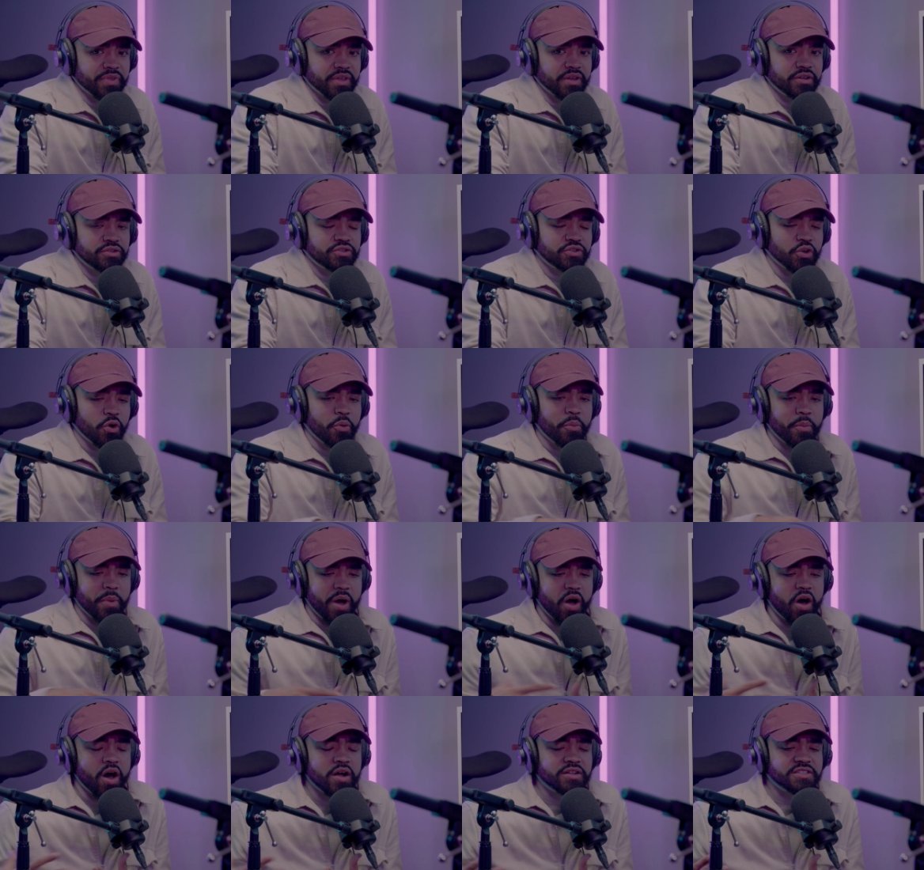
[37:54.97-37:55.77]
So
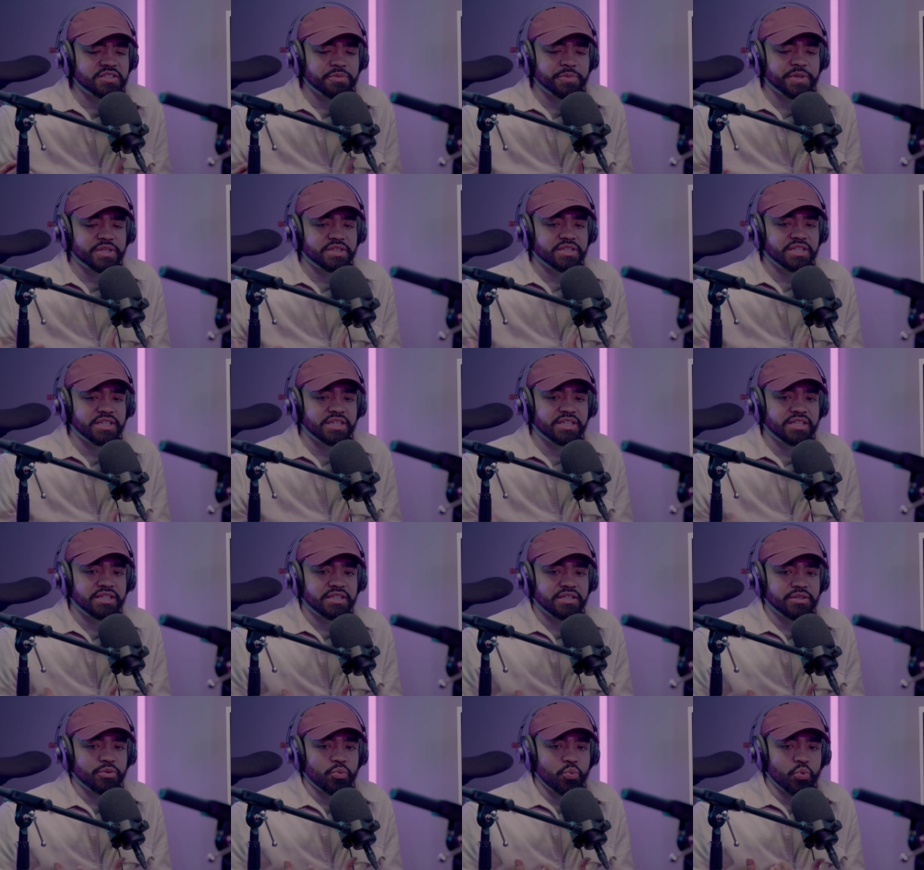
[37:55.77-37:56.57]

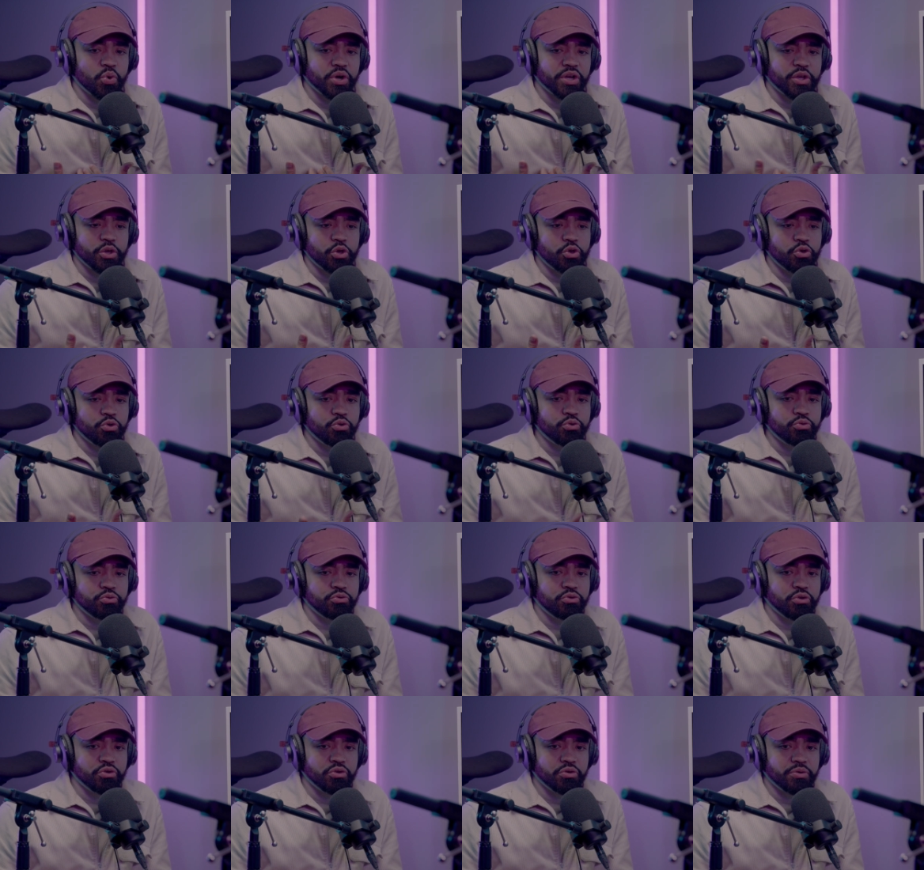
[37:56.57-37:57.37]
ultimately what you
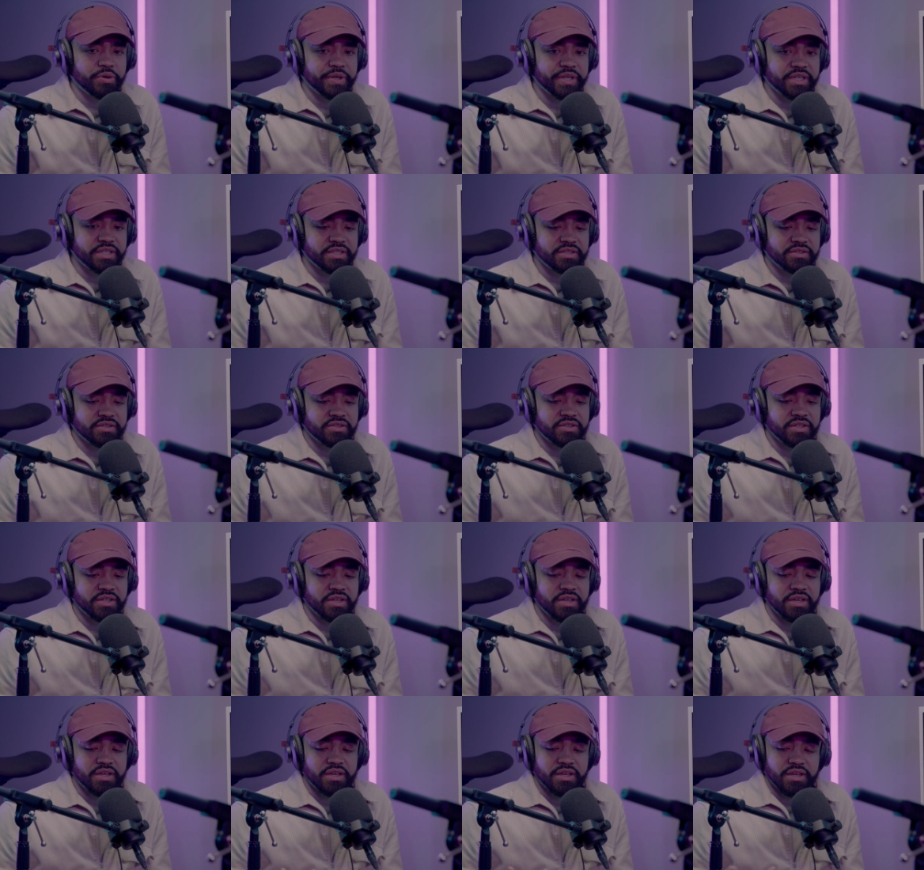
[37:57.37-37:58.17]
do is
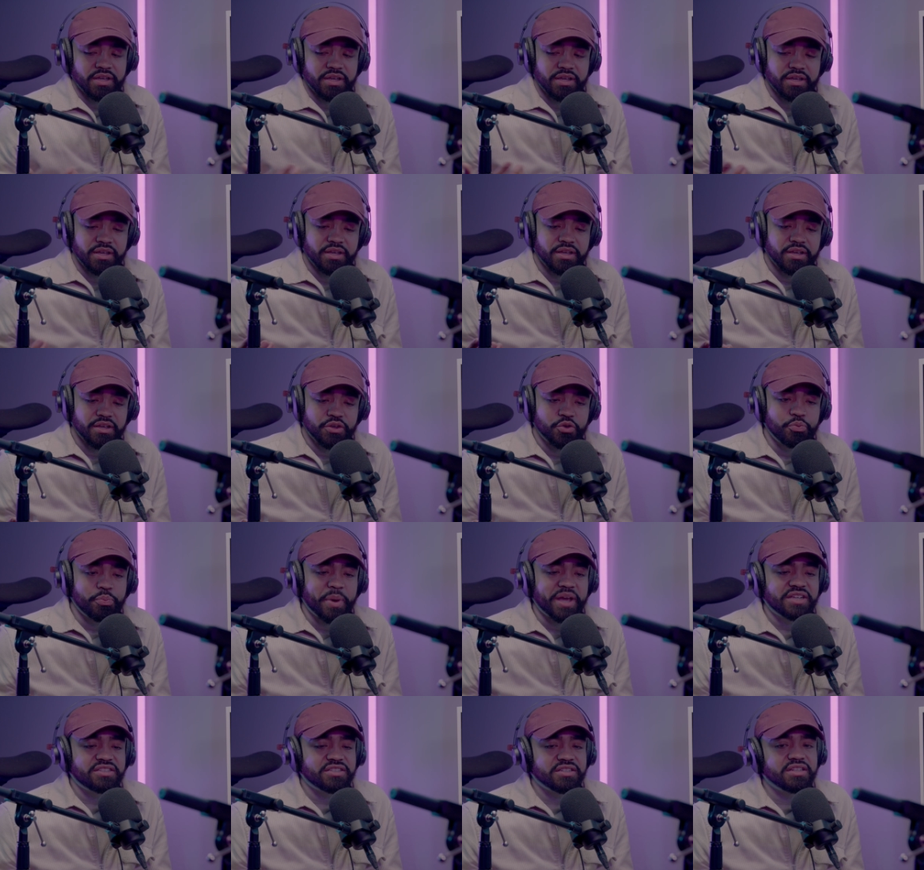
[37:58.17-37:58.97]
you
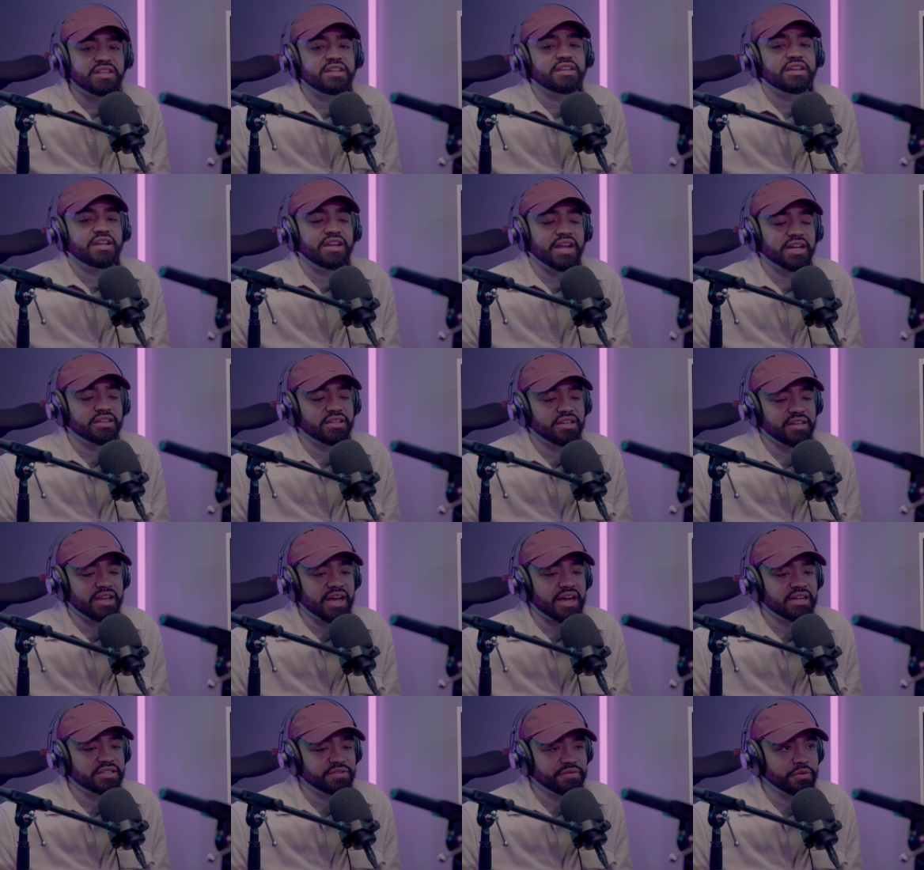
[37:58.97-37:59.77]
basically connect the
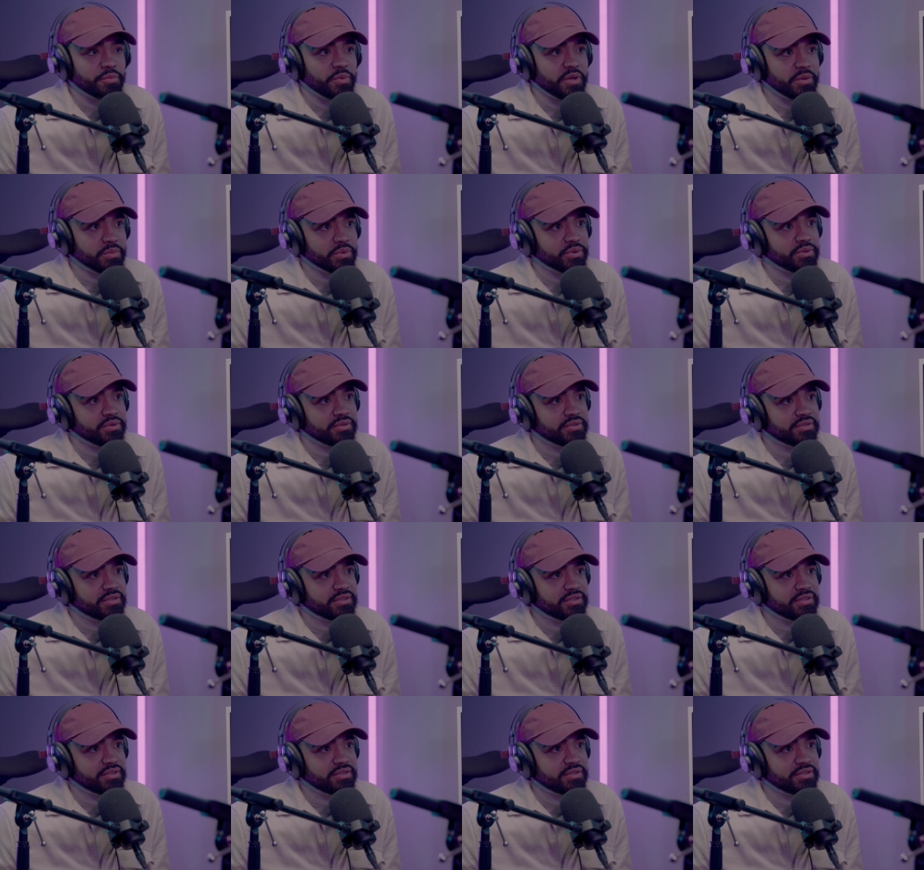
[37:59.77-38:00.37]
dots for people.